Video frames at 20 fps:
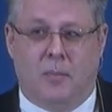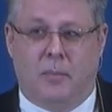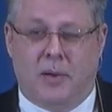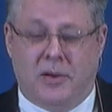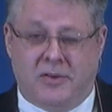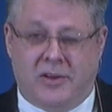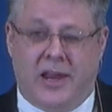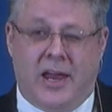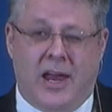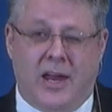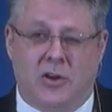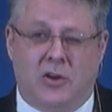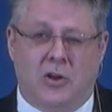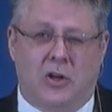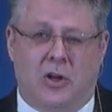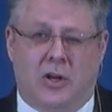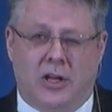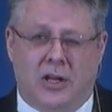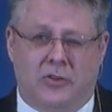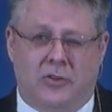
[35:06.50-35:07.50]
But
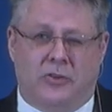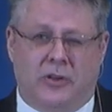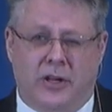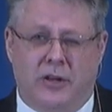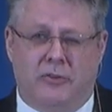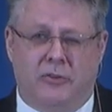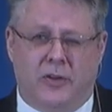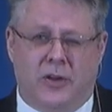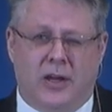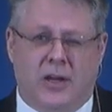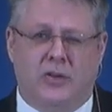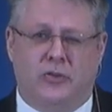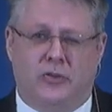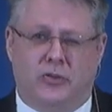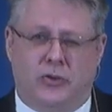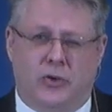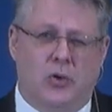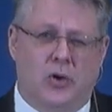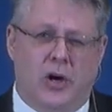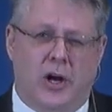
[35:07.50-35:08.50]
Daniel is living
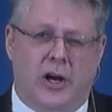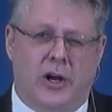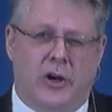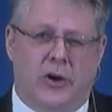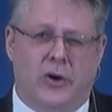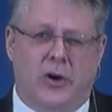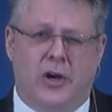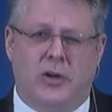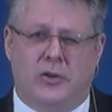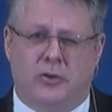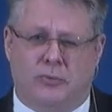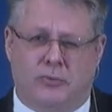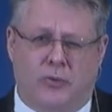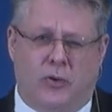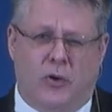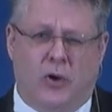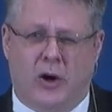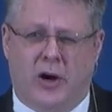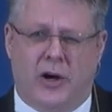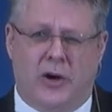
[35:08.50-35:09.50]
200 to
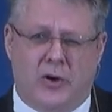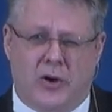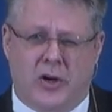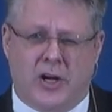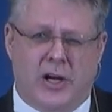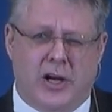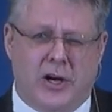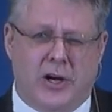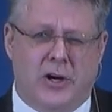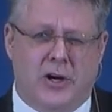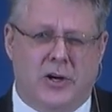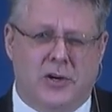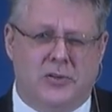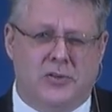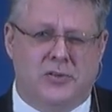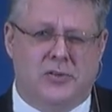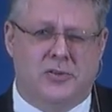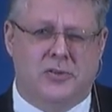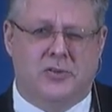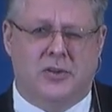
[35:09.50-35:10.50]
400
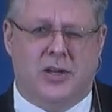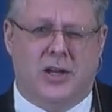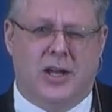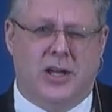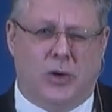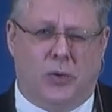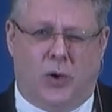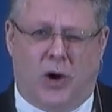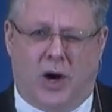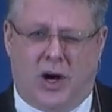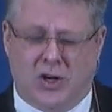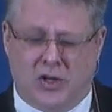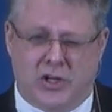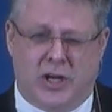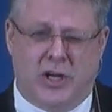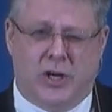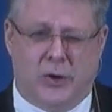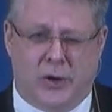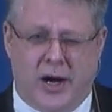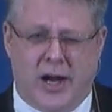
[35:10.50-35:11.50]
years in the wrong
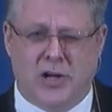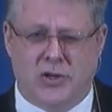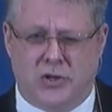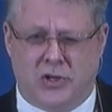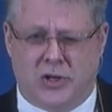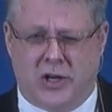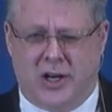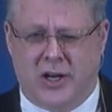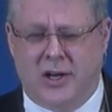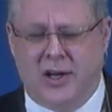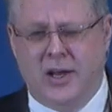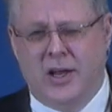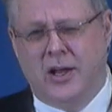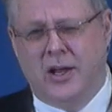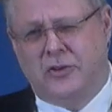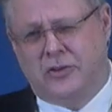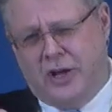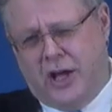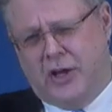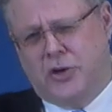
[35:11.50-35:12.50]
generation
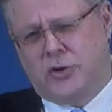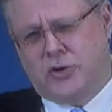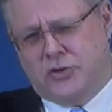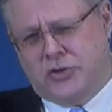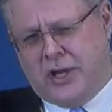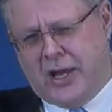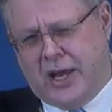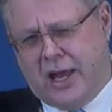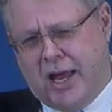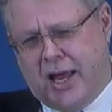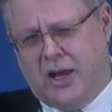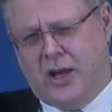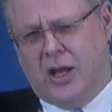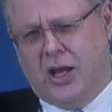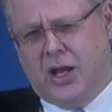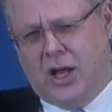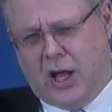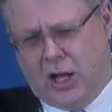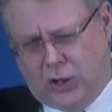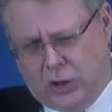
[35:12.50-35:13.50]
to understand
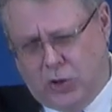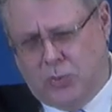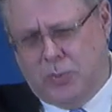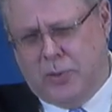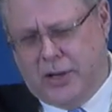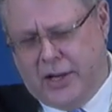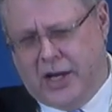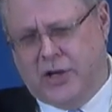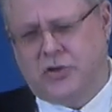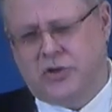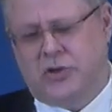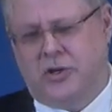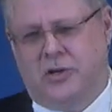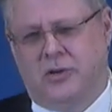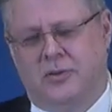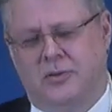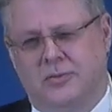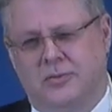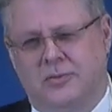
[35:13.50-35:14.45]
illumination.